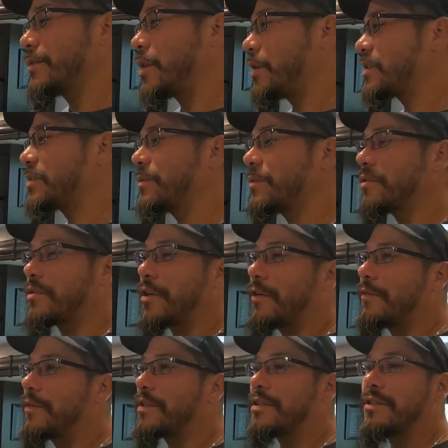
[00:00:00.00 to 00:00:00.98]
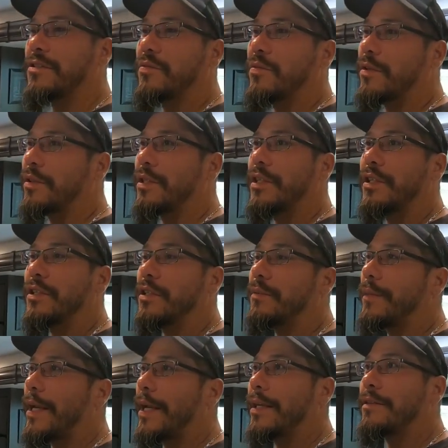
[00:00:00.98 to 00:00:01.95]
customer service is really
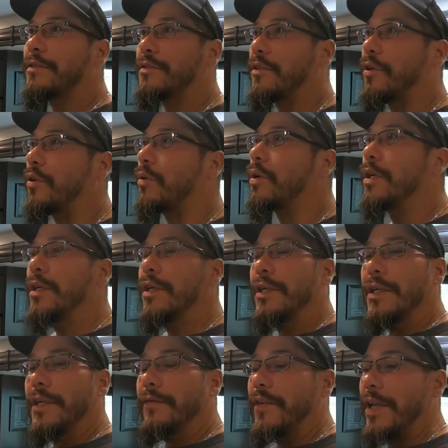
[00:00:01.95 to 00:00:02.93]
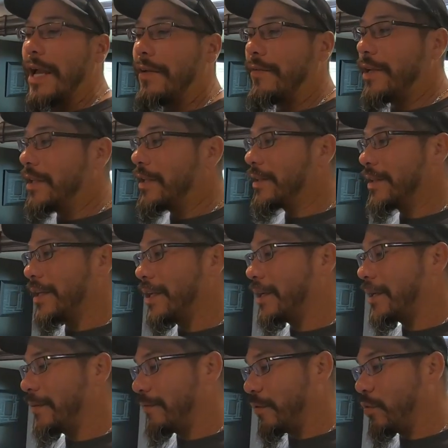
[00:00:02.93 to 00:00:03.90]
good, man. So if you have
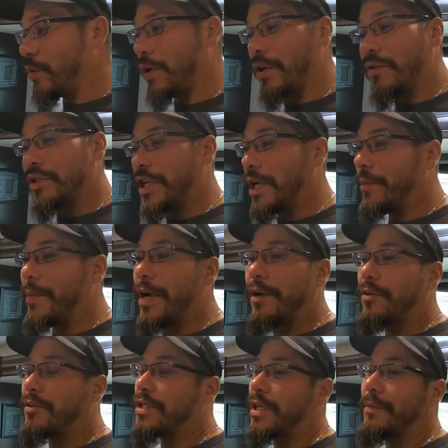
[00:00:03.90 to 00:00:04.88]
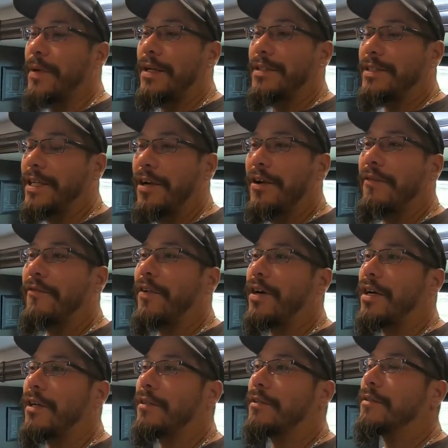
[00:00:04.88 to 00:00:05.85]
anything, if you want to go check them out. Terry
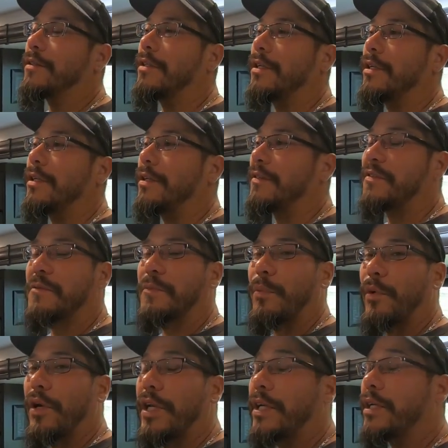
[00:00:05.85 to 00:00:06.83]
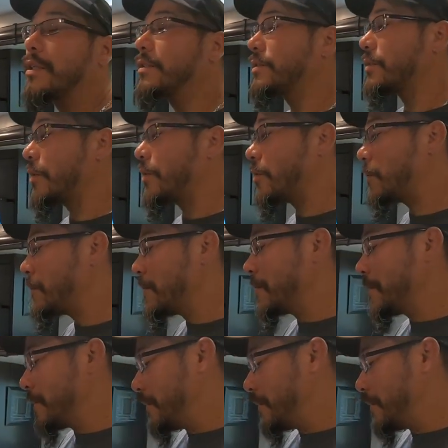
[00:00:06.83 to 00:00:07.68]
Vaughn of Spring. So